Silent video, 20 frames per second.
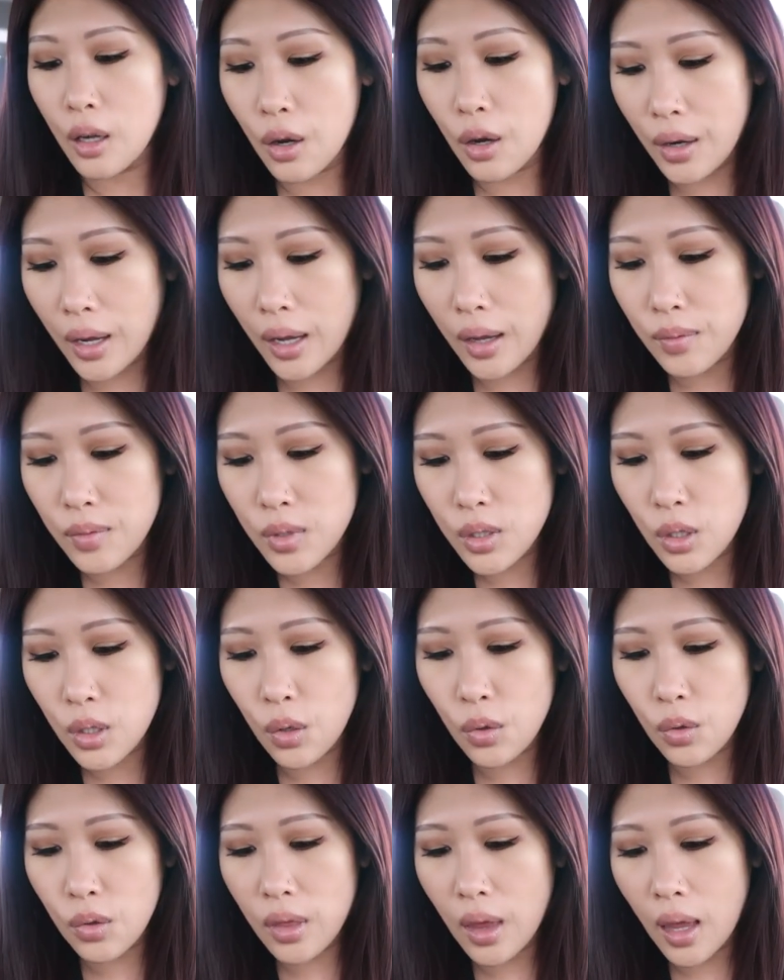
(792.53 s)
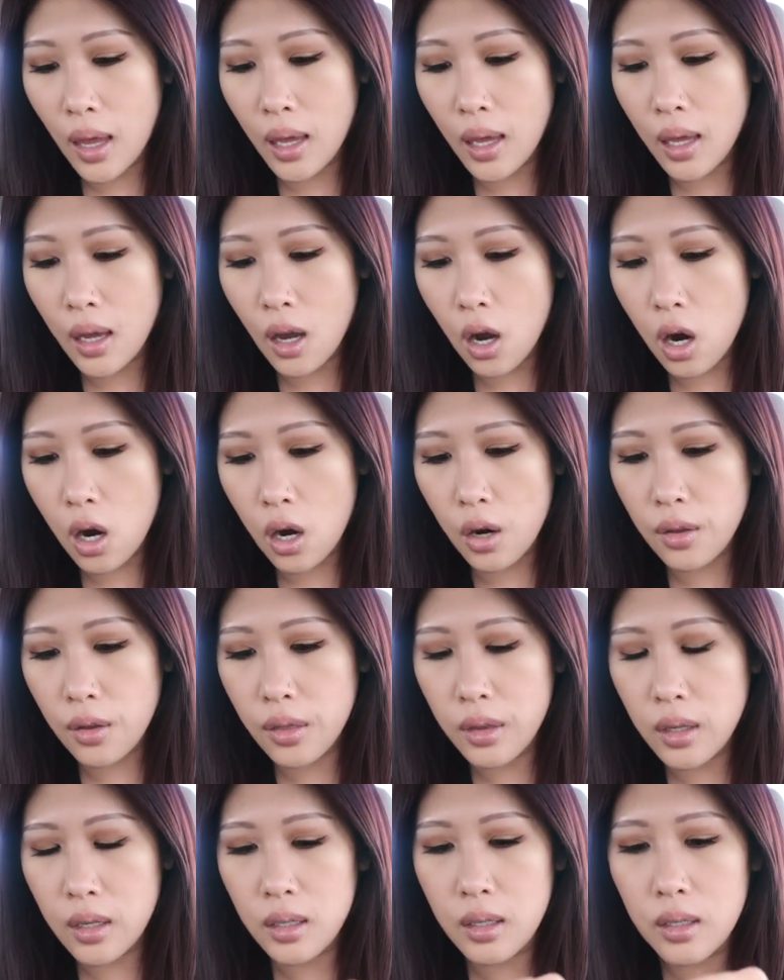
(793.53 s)
Okay, so they are
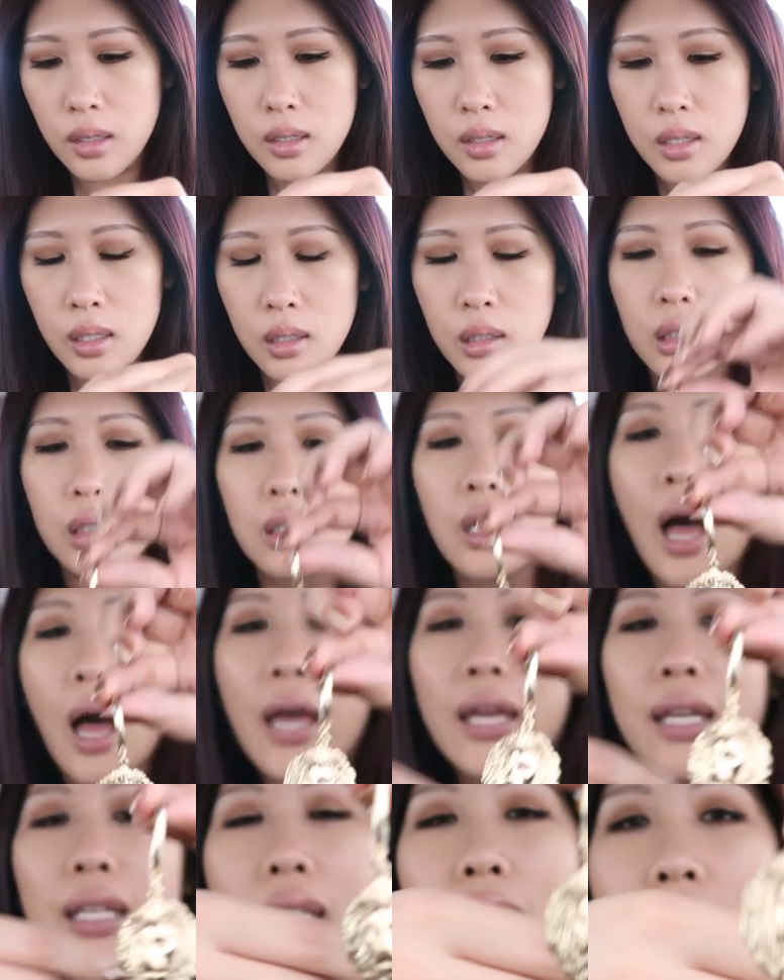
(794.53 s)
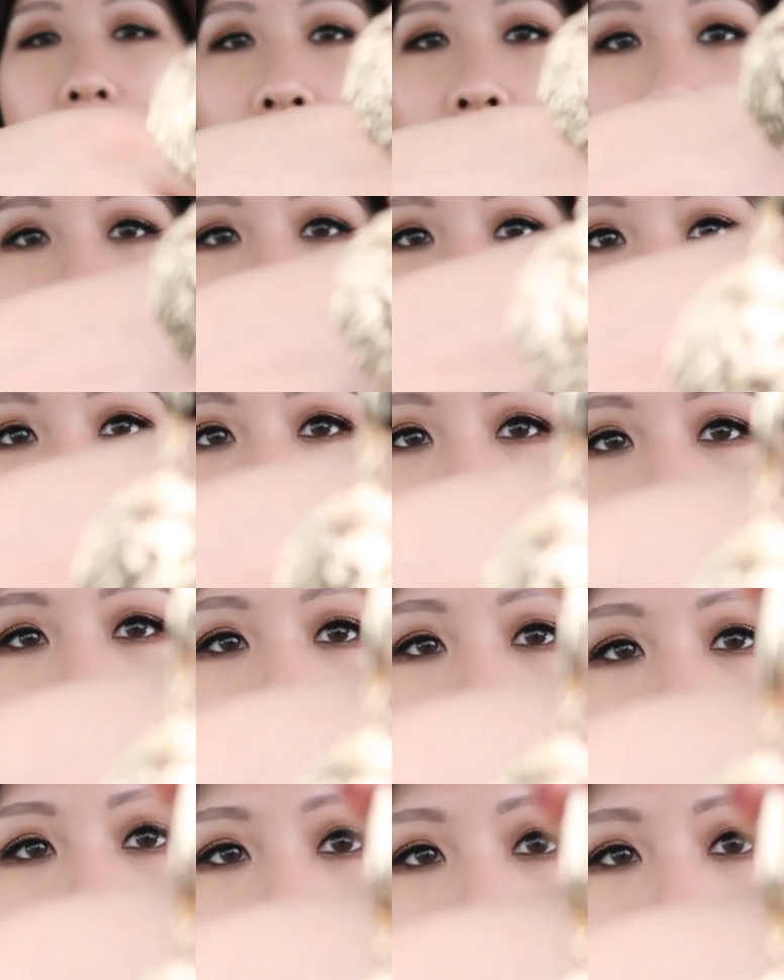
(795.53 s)
these lion's heads.